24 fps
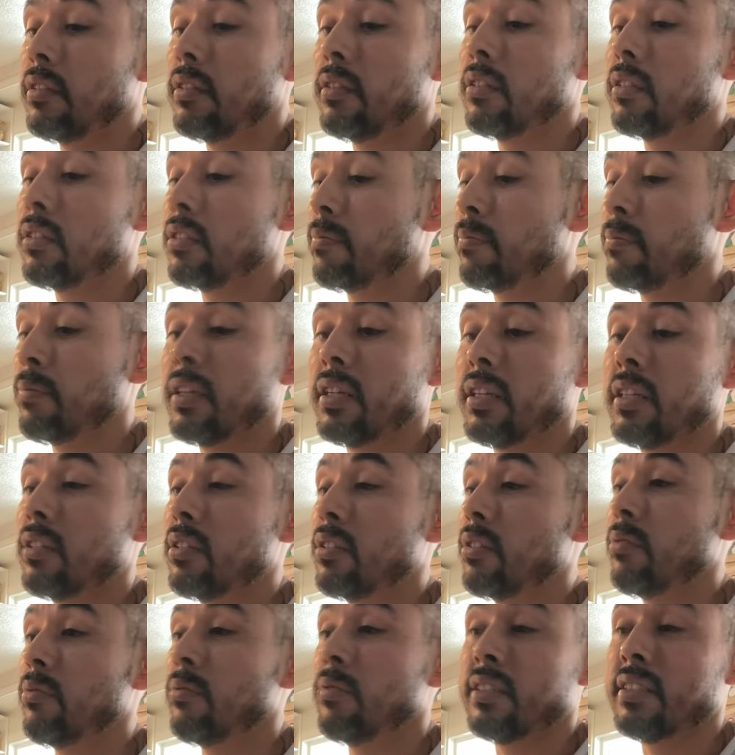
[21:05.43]
Explain it
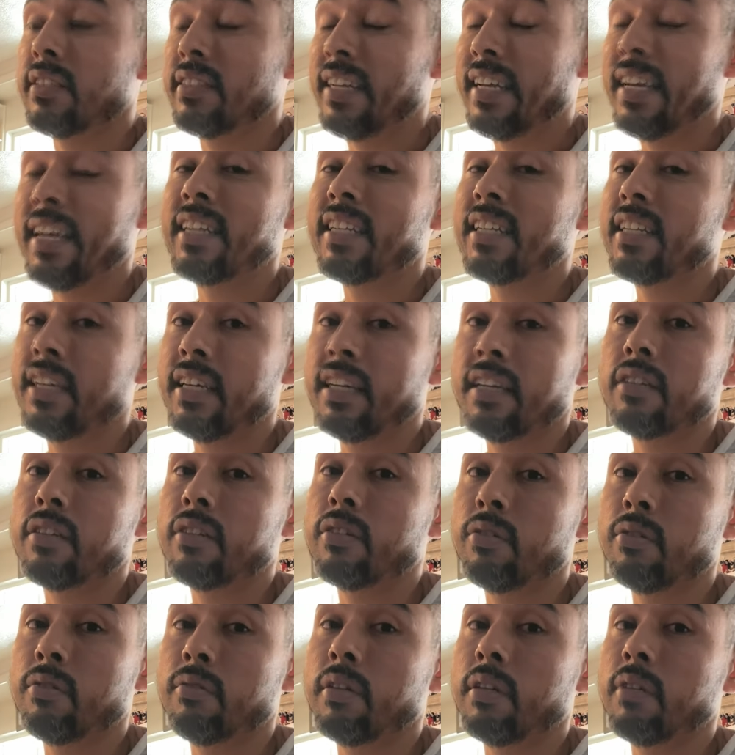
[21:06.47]
to you exactly how to
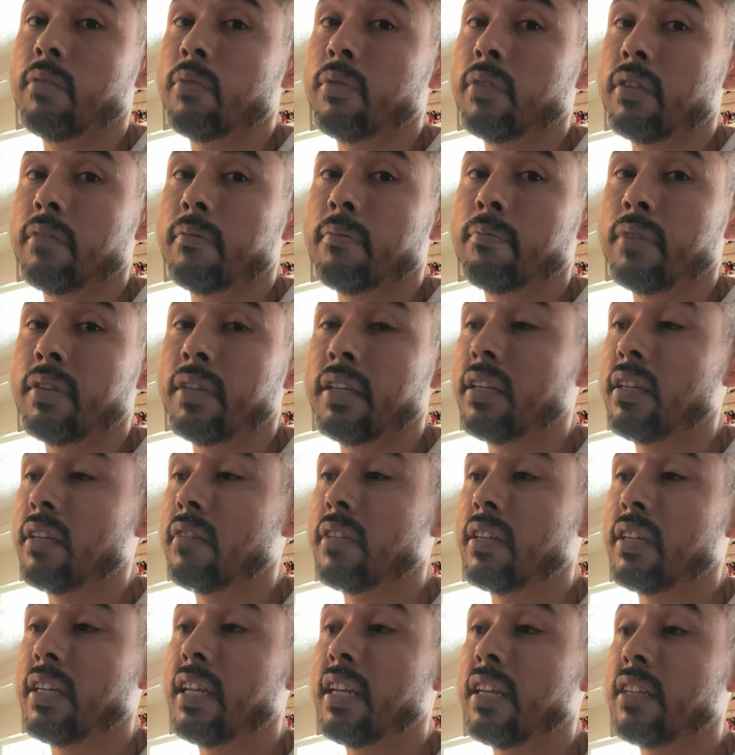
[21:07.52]
do it with plenty
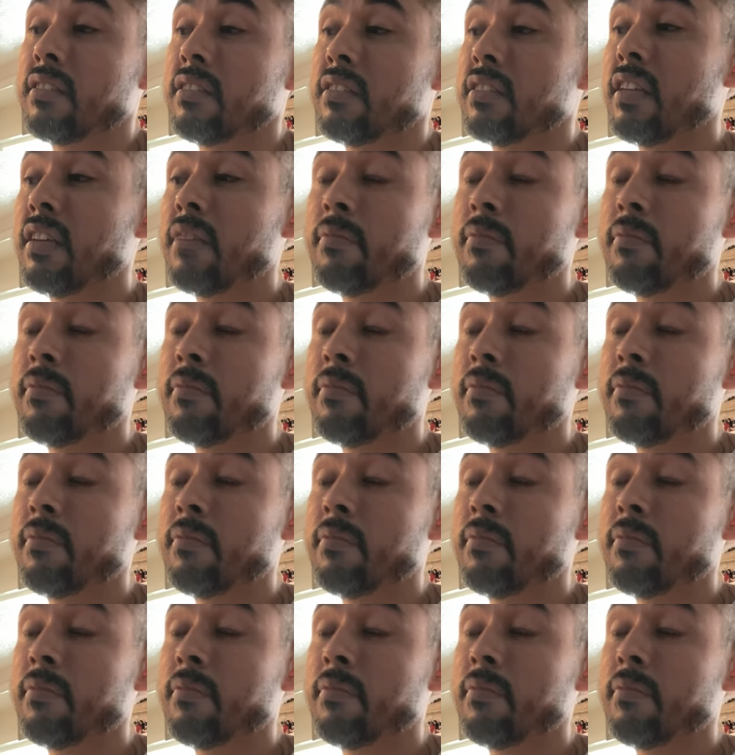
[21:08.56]
of analysis.